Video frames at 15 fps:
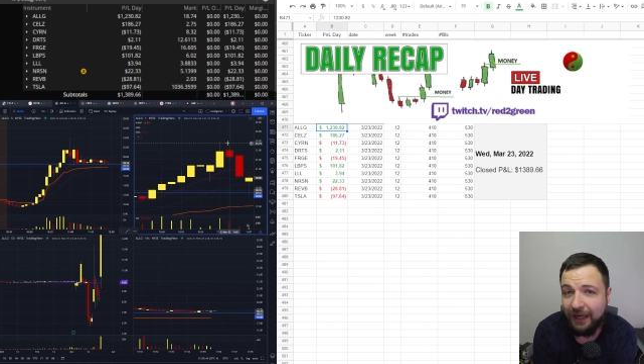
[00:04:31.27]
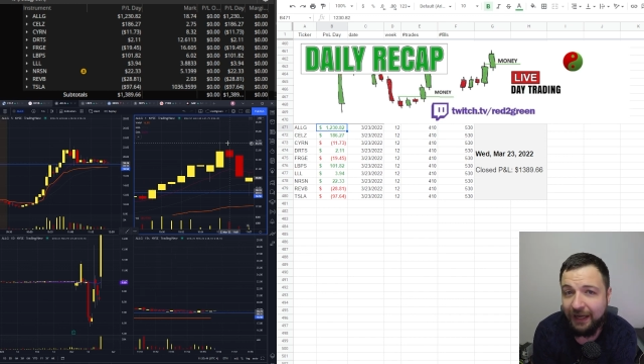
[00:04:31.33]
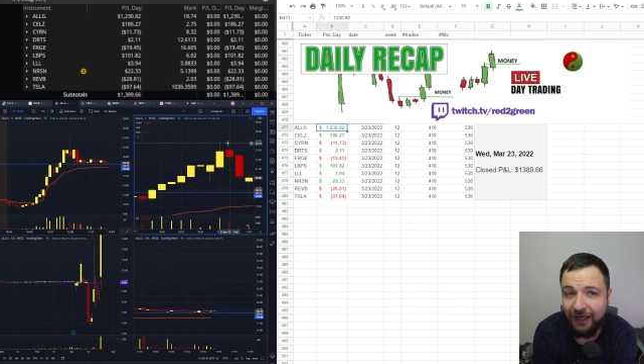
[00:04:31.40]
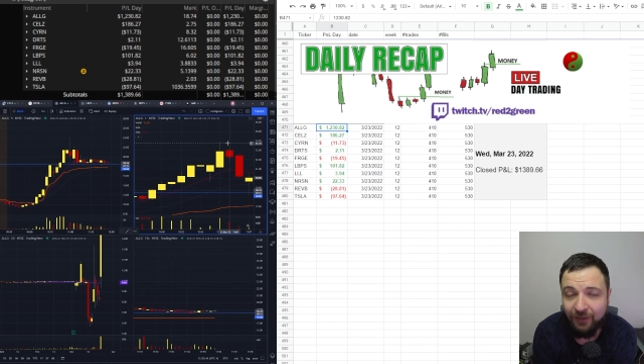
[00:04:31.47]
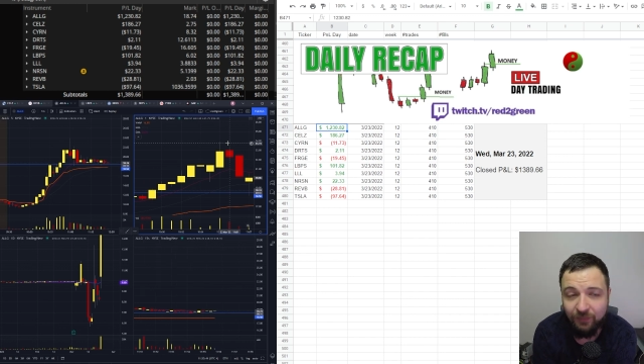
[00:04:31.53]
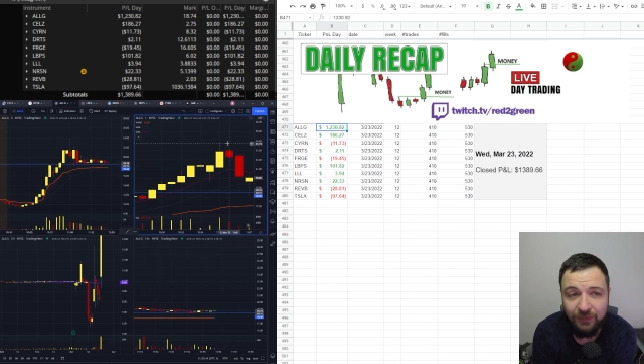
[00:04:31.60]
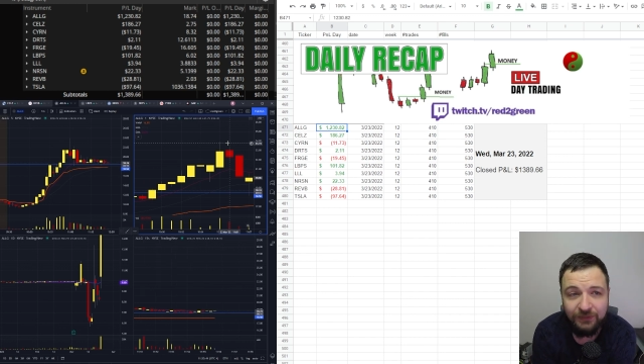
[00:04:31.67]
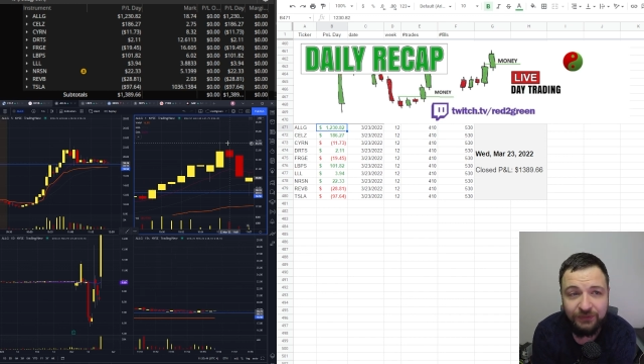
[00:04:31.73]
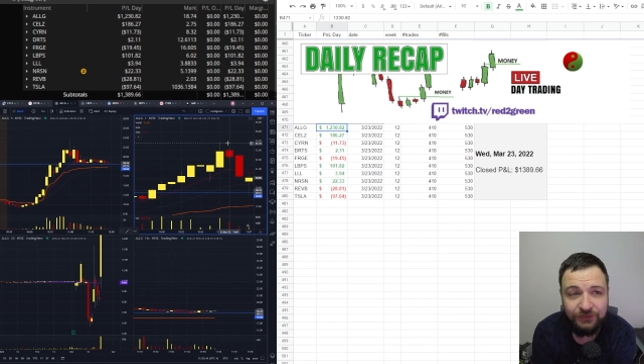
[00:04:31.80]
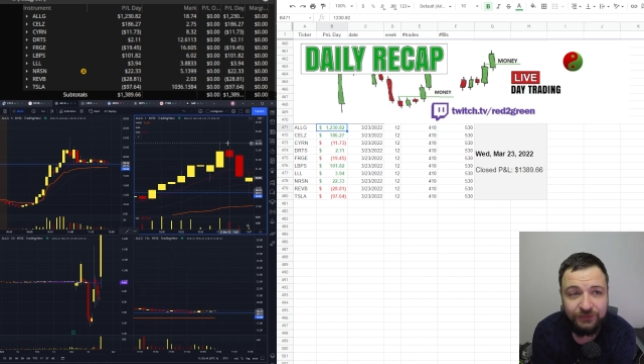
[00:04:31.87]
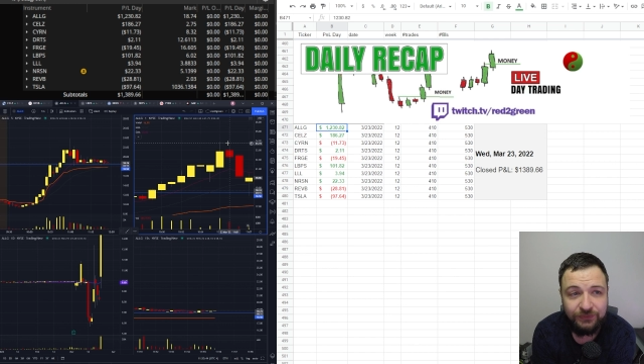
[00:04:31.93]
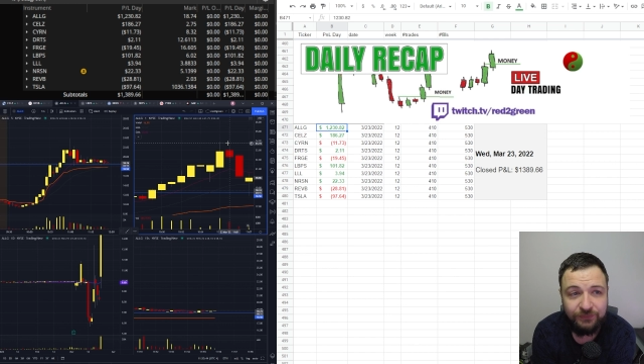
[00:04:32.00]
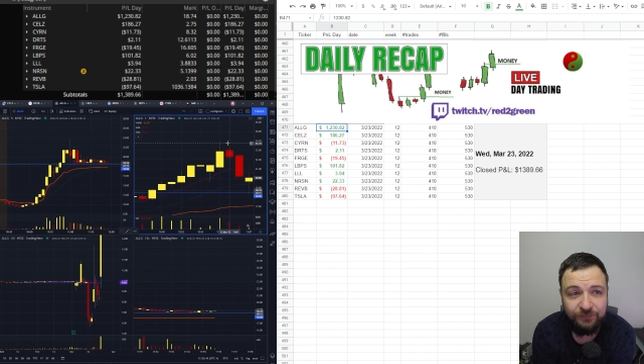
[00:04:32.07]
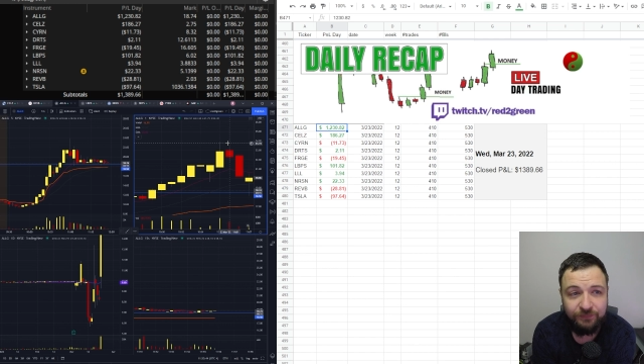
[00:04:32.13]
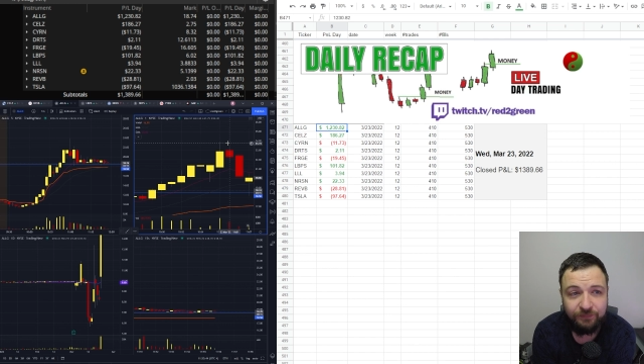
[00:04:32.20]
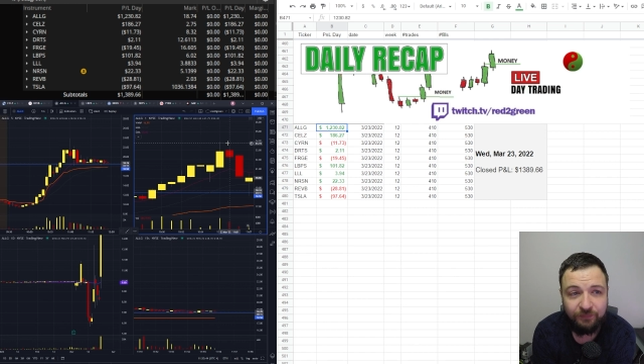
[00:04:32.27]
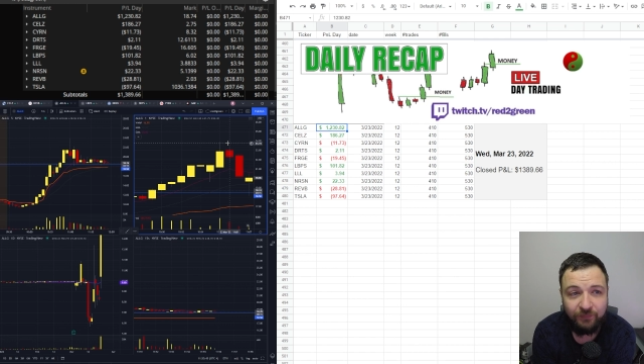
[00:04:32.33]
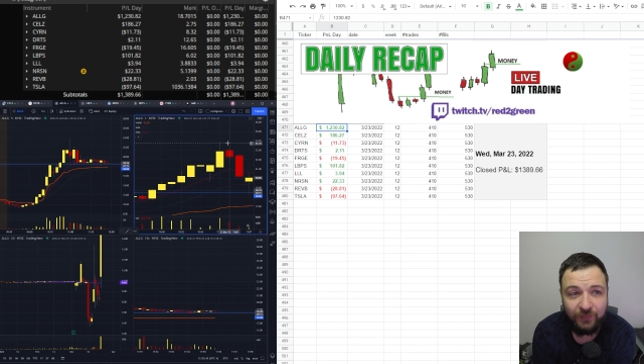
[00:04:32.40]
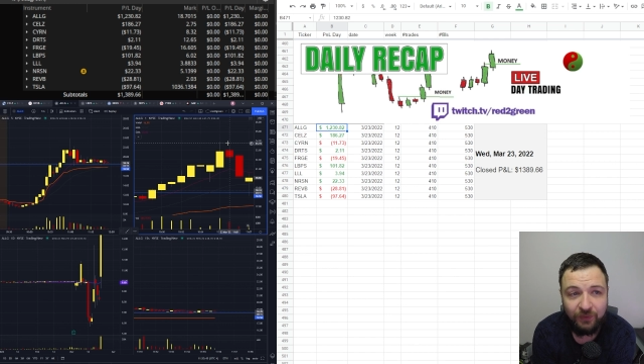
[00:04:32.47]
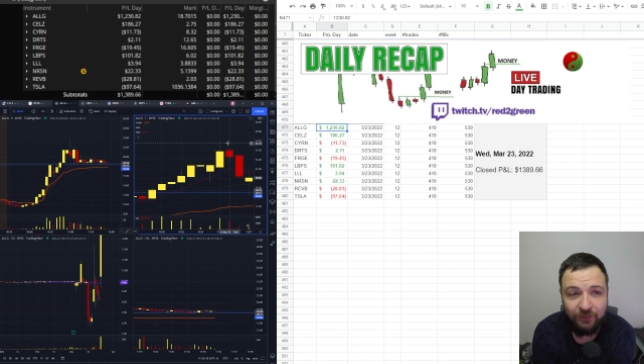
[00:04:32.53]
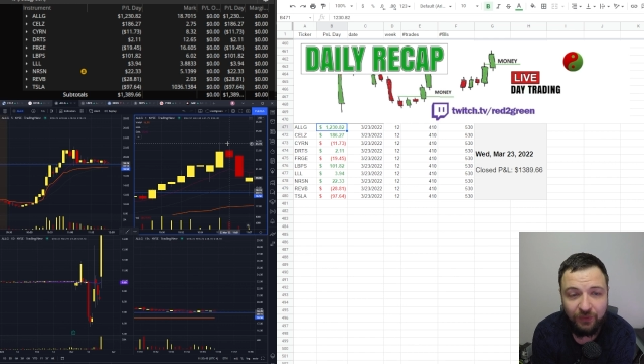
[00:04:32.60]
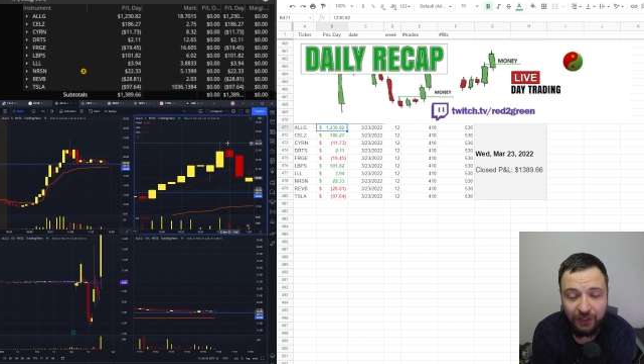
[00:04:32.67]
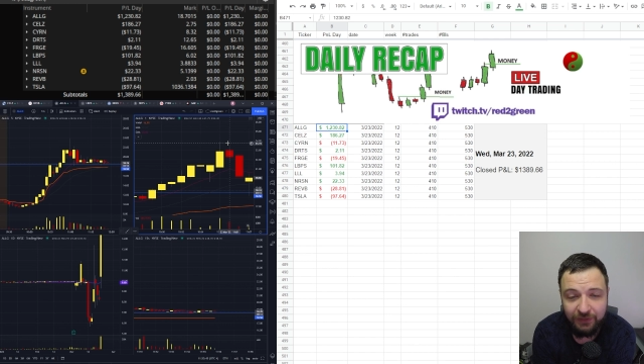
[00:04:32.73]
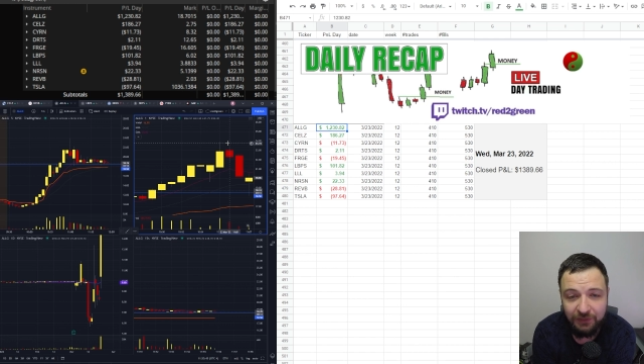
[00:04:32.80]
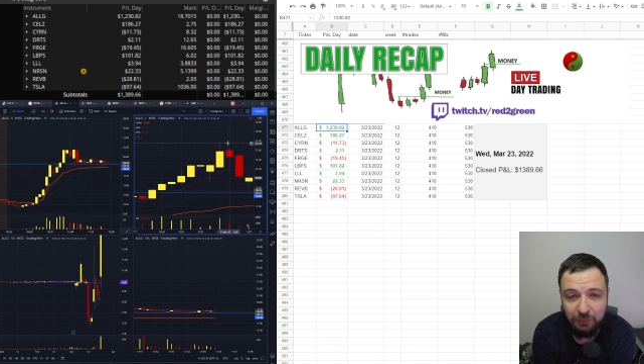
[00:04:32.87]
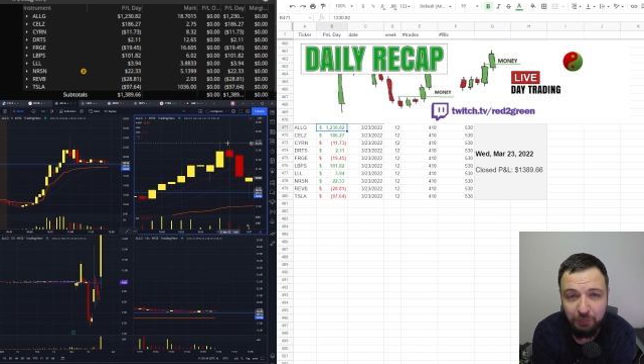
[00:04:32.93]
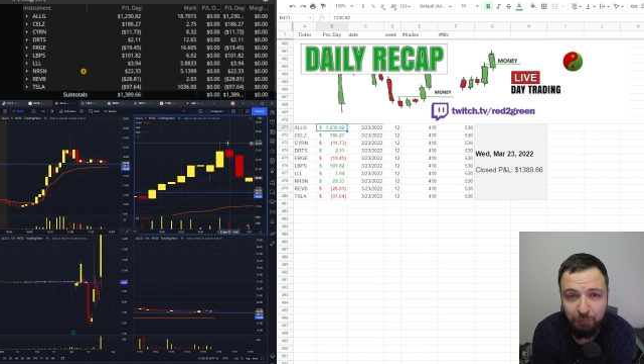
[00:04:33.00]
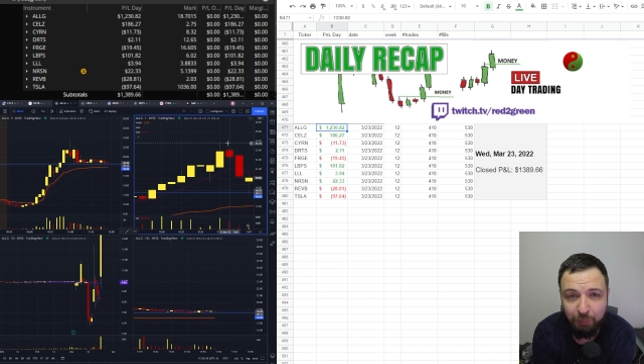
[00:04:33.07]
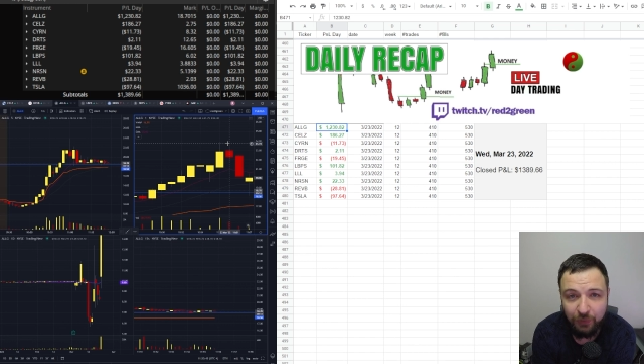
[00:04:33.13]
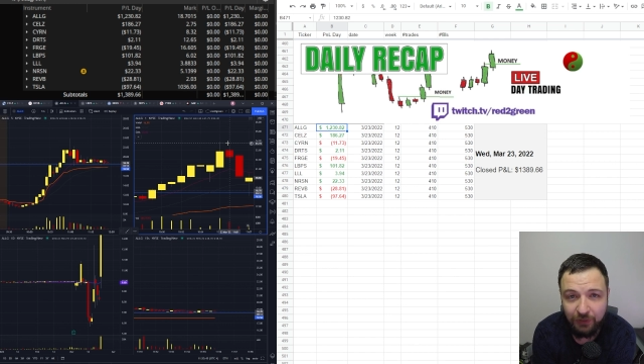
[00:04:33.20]
I was
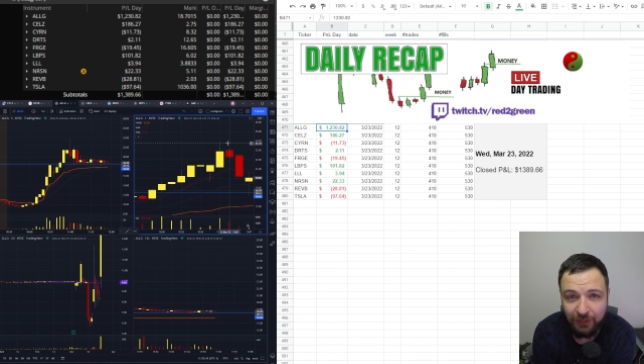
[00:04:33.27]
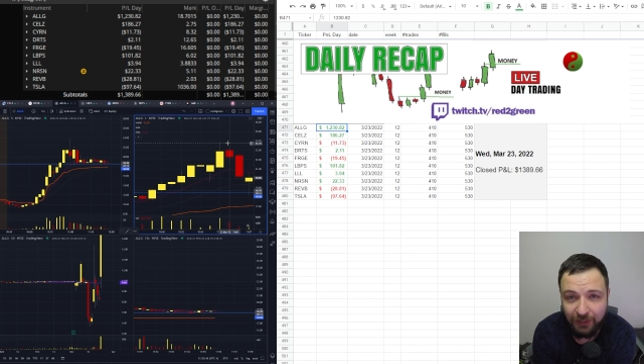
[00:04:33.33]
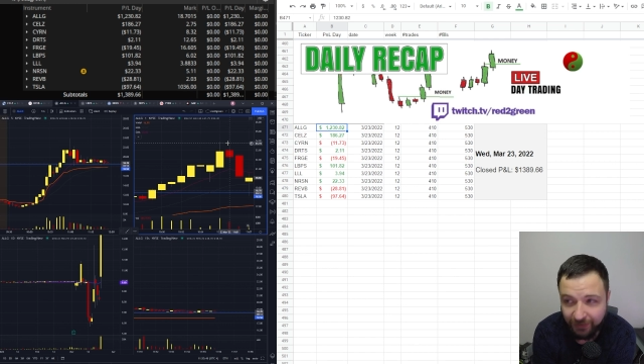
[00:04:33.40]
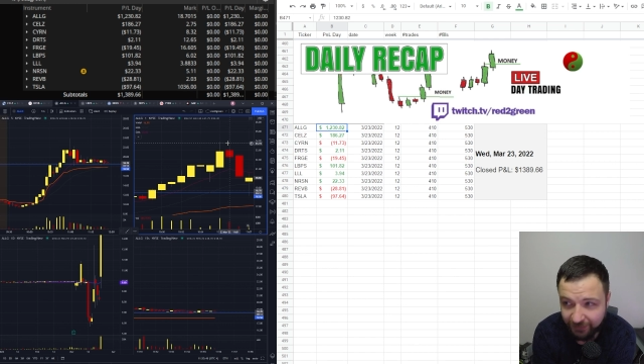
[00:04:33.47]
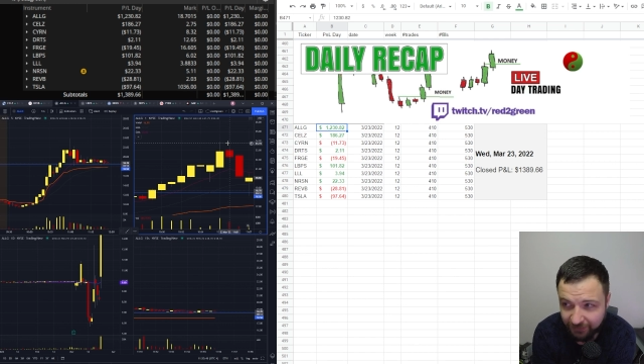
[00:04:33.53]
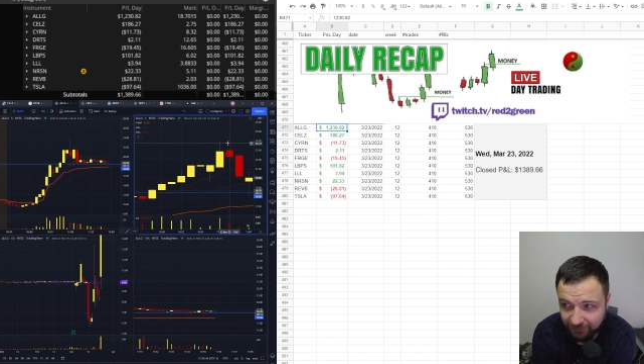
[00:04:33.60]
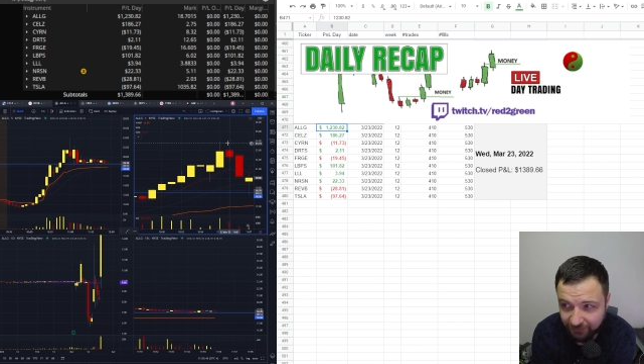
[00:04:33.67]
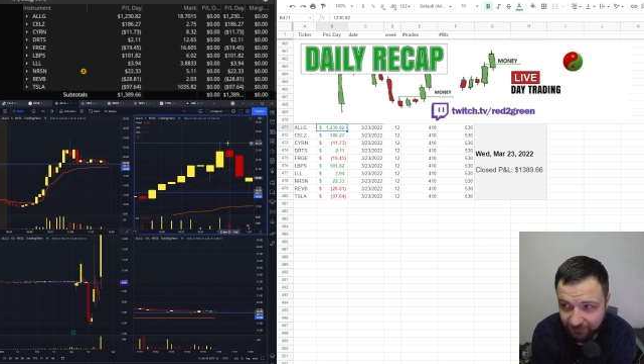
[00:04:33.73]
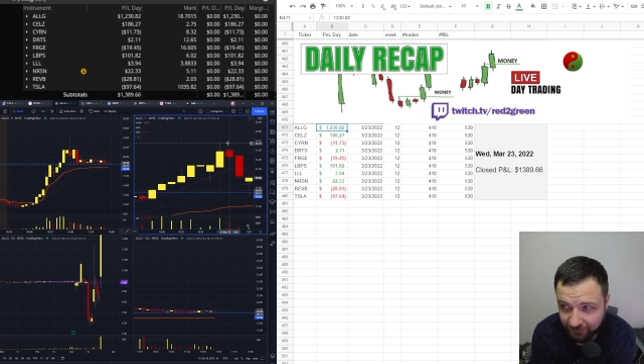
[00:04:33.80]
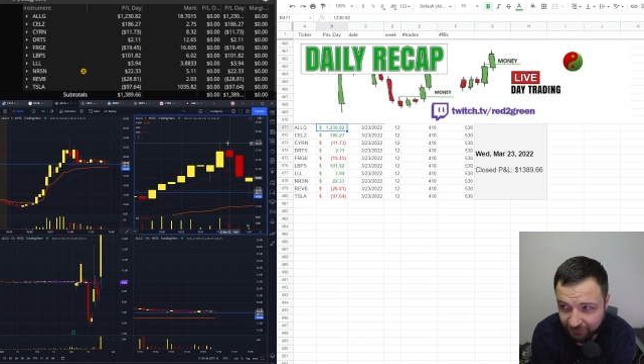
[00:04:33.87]
running blind